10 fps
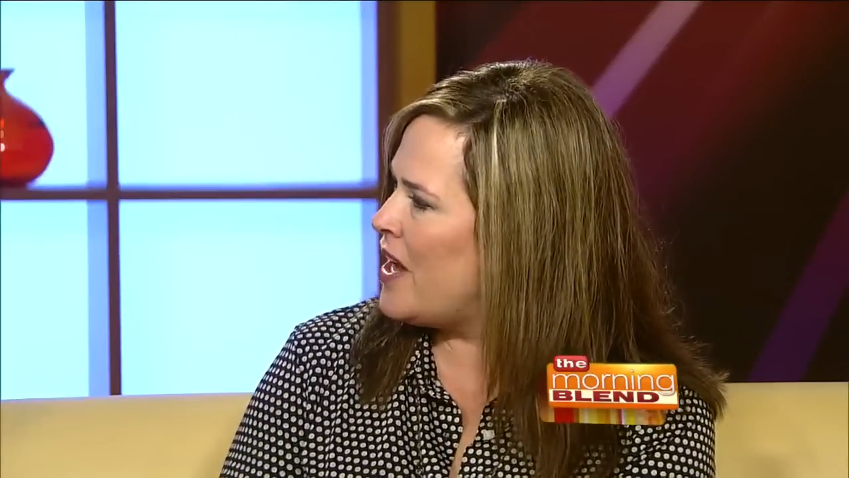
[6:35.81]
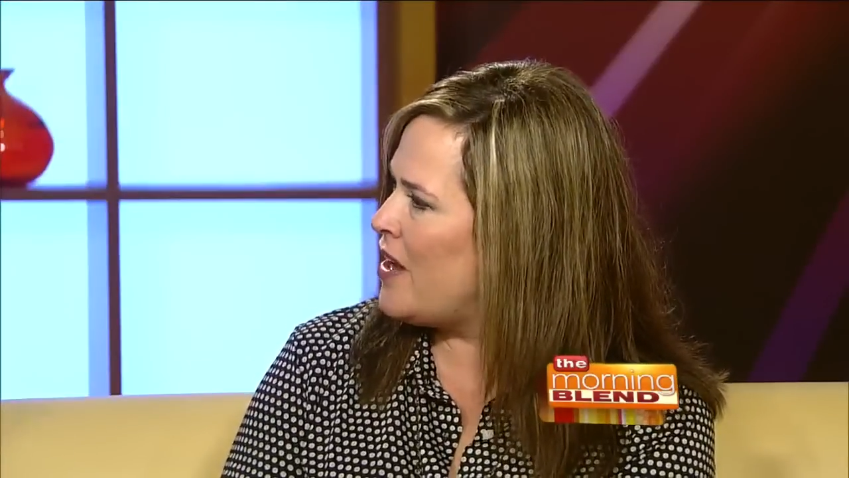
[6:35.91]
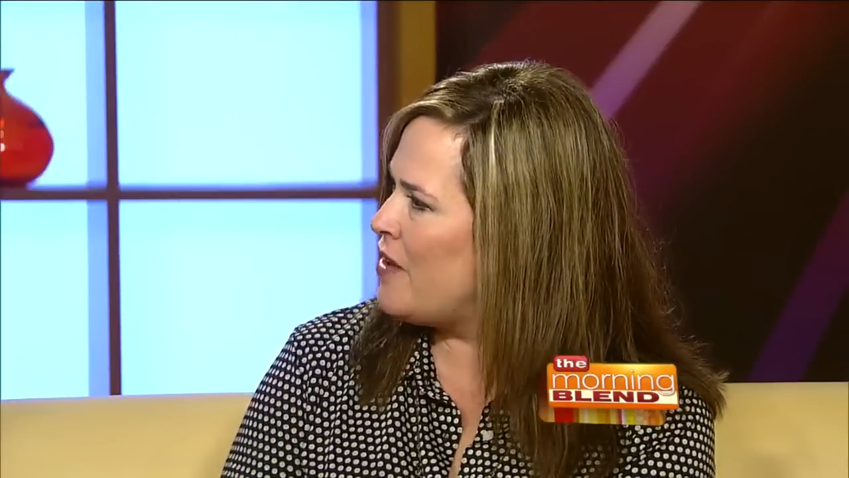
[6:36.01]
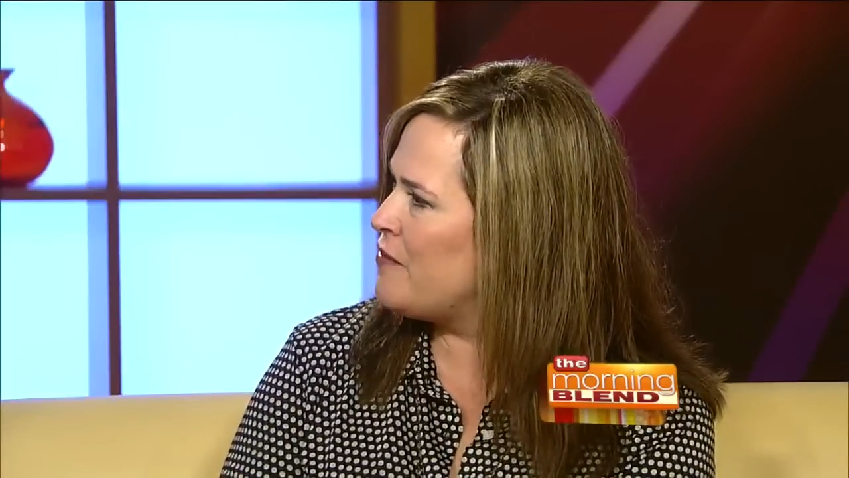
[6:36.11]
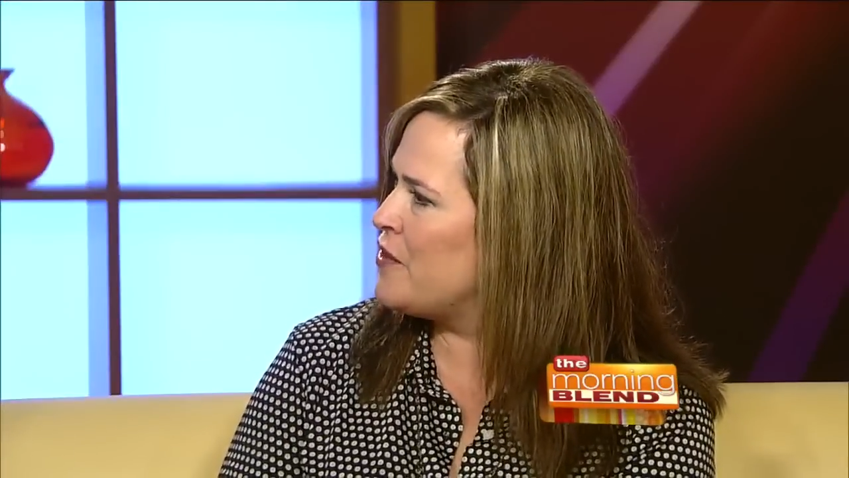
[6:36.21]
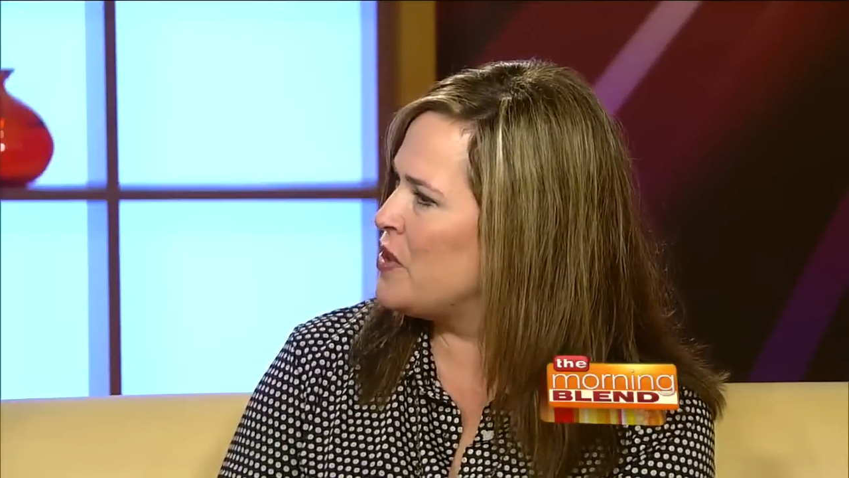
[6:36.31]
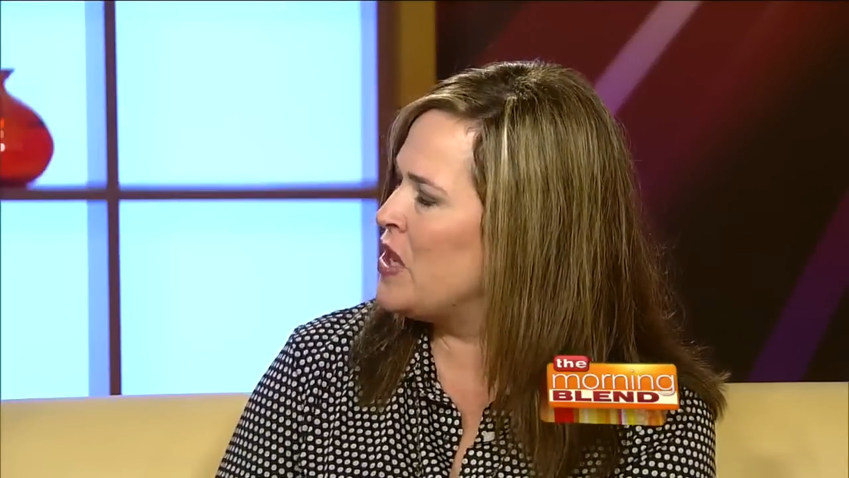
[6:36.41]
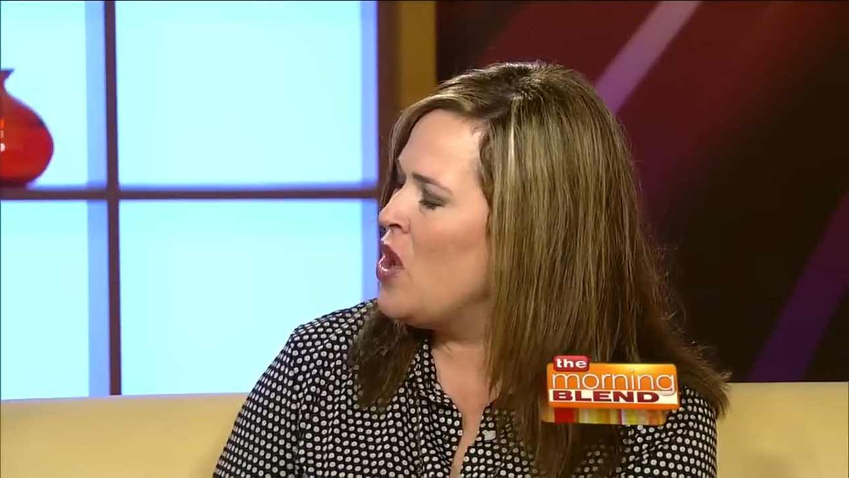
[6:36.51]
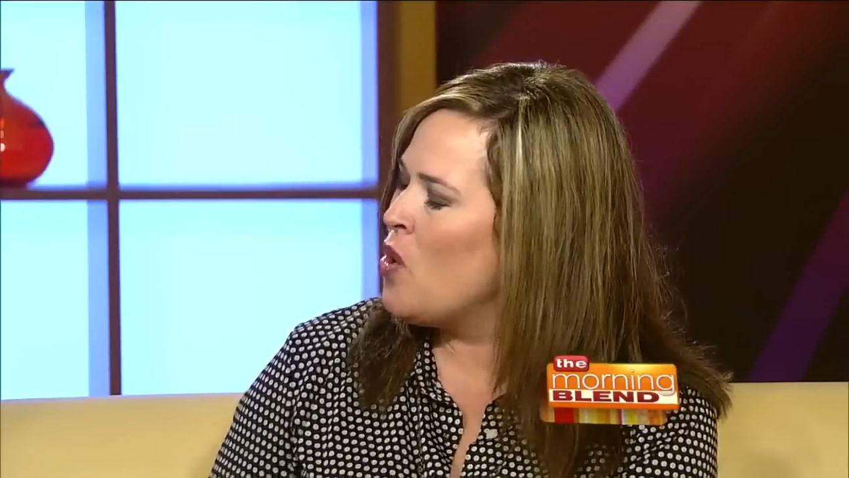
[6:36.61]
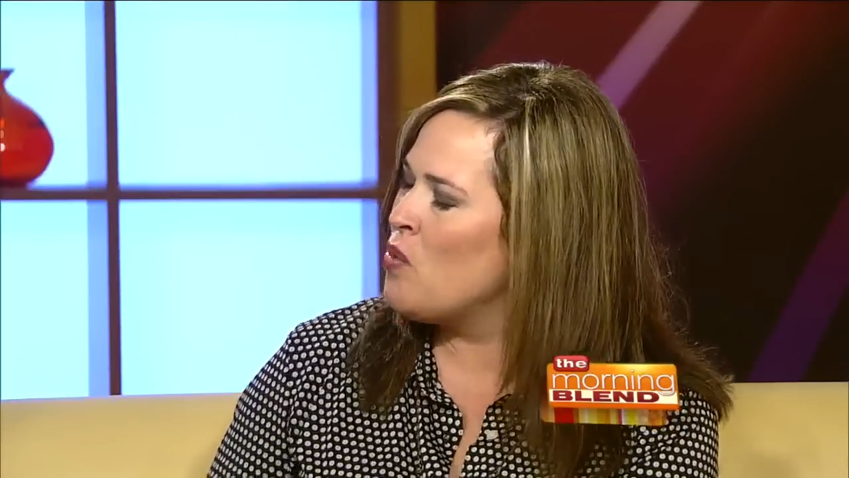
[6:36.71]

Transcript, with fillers: uh, of food,